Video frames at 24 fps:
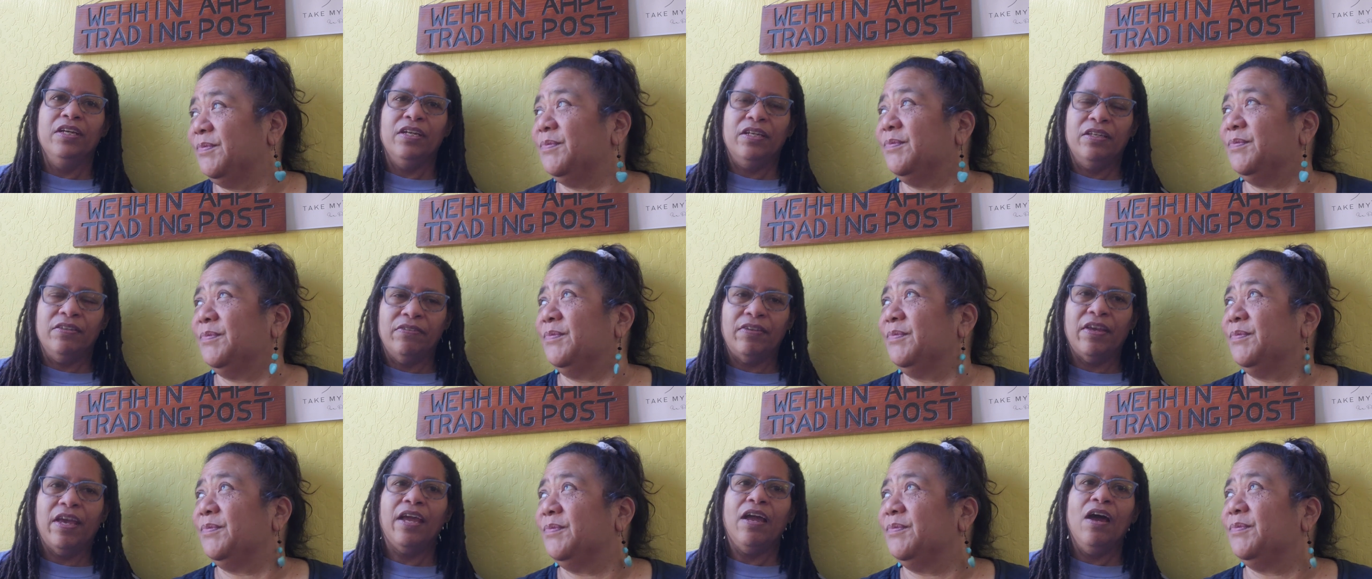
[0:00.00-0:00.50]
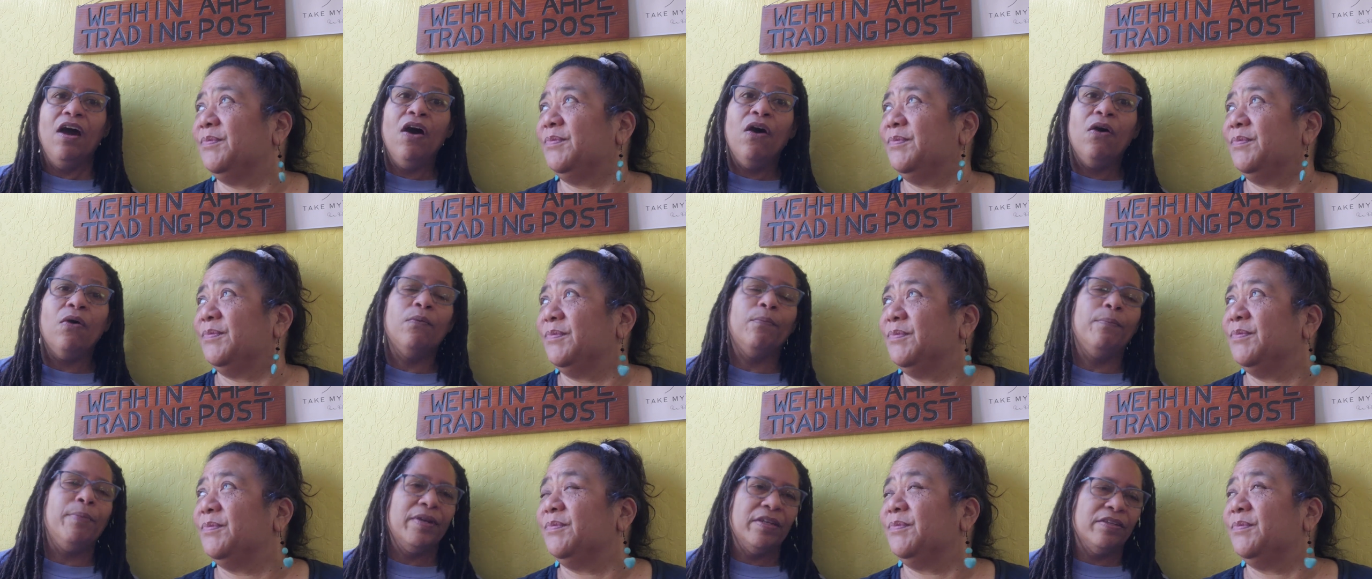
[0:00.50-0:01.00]
Speaker 1: say,
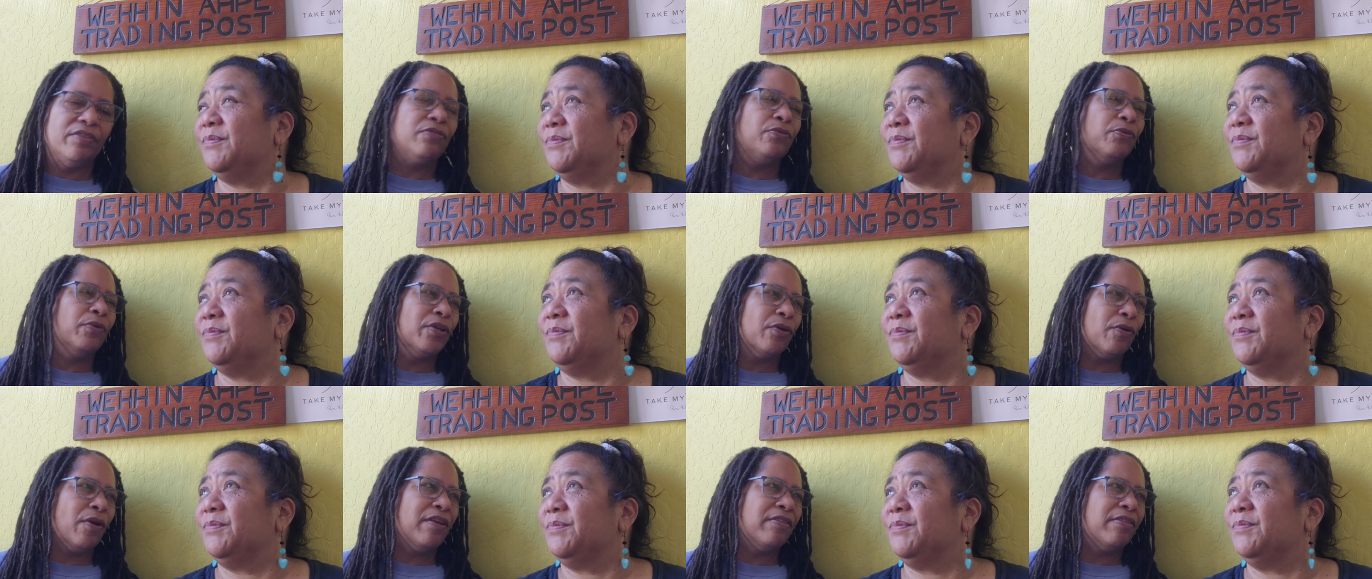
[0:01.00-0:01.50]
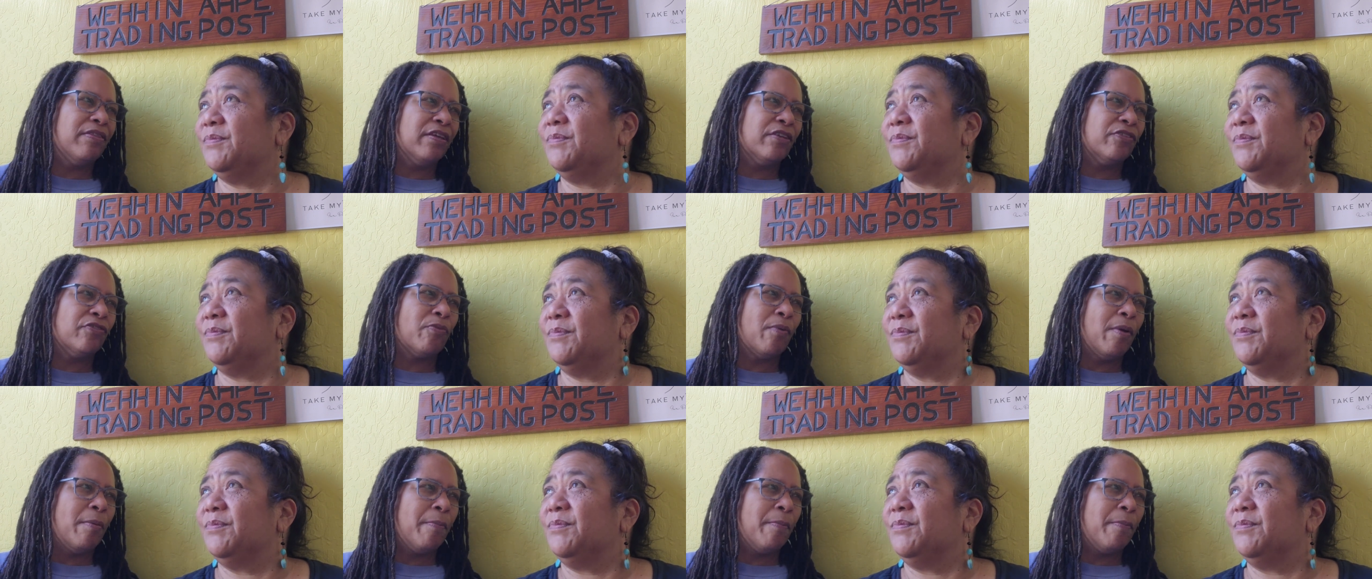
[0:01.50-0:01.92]
oh, but it's doing great things for my